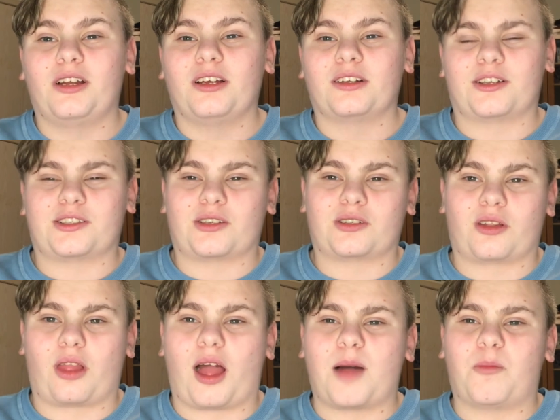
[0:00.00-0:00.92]
because there's a
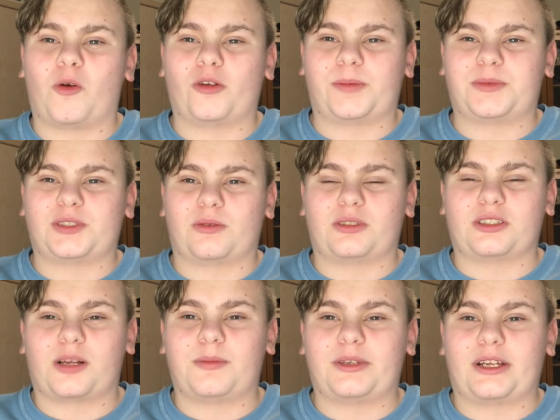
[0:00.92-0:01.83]
lot more episodes
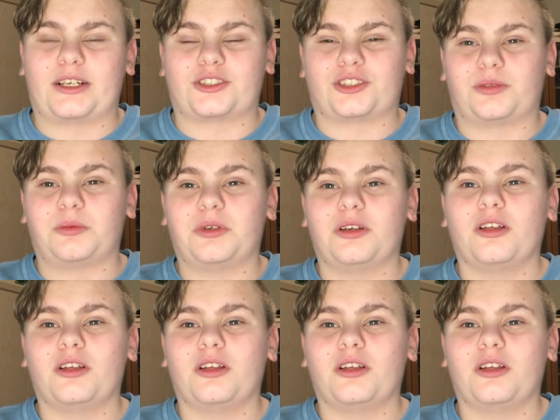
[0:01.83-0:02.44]
coming at you.